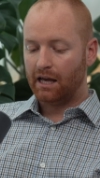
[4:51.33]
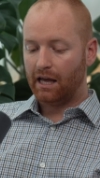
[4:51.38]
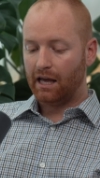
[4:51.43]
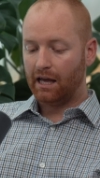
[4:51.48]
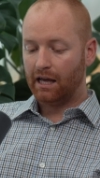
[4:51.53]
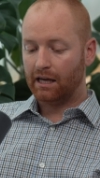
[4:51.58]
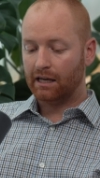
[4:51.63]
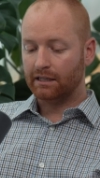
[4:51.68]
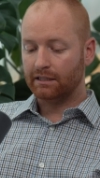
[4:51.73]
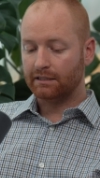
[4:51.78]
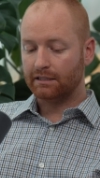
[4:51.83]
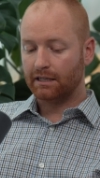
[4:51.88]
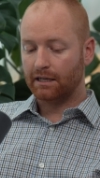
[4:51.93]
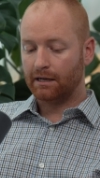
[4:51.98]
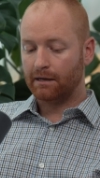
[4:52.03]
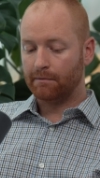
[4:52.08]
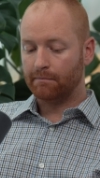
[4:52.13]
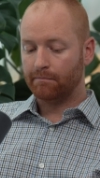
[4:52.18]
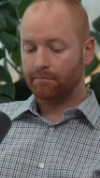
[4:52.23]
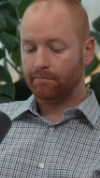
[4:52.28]
And
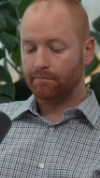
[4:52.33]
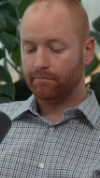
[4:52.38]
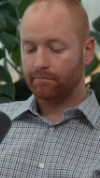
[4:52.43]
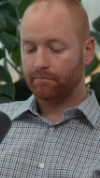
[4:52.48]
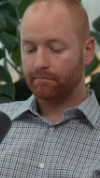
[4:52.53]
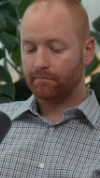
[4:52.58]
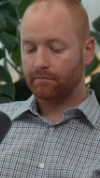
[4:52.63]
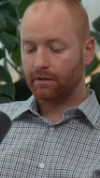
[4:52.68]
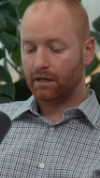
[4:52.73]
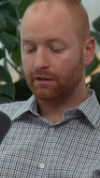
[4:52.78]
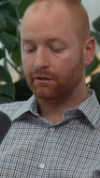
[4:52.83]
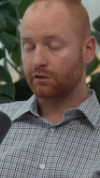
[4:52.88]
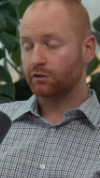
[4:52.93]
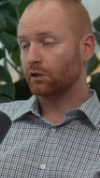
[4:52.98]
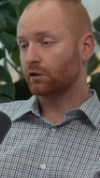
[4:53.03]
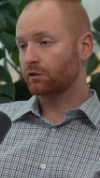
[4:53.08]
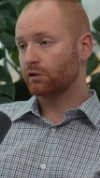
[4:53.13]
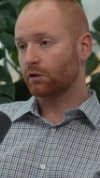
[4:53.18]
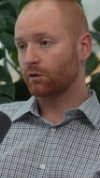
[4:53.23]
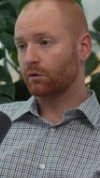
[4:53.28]
there's
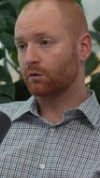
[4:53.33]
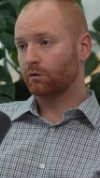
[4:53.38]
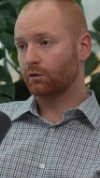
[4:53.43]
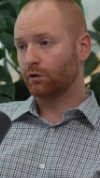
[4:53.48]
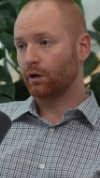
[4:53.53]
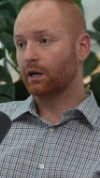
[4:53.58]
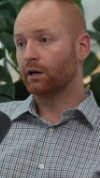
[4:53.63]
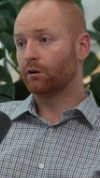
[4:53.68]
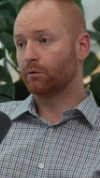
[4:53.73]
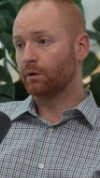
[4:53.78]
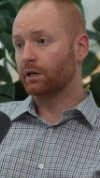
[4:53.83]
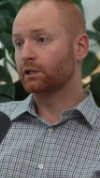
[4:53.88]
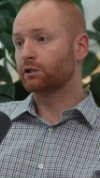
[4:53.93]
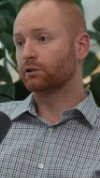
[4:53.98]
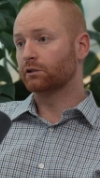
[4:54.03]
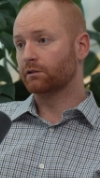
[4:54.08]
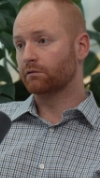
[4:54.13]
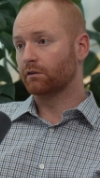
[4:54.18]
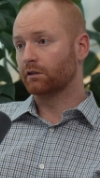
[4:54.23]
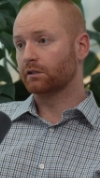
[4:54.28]
also greater
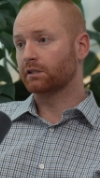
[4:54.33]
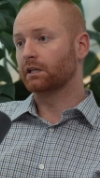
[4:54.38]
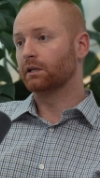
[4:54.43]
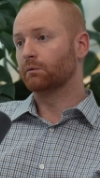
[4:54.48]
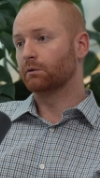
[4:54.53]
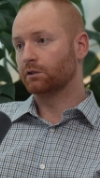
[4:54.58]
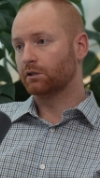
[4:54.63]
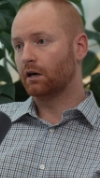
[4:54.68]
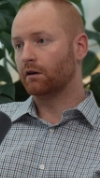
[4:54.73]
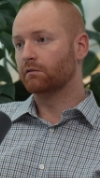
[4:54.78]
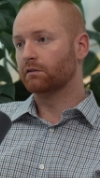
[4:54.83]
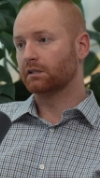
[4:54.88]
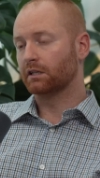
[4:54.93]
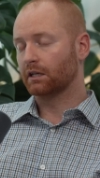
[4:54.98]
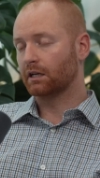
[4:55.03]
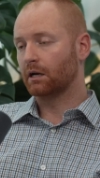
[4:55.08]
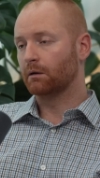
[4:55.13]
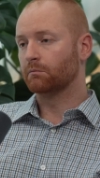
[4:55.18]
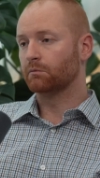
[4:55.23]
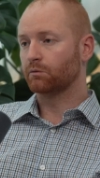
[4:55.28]
racial diversity, which obviously
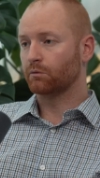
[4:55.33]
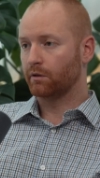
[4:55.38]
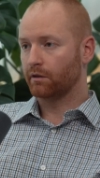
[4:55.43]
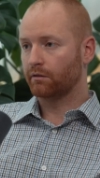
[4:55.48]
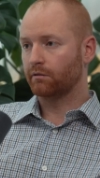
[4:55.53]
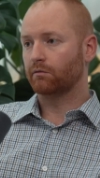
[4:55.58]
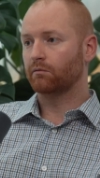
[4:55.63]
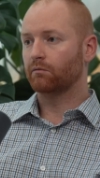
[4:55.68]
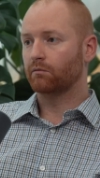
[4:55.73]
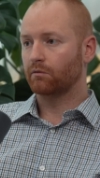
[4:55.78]
comes with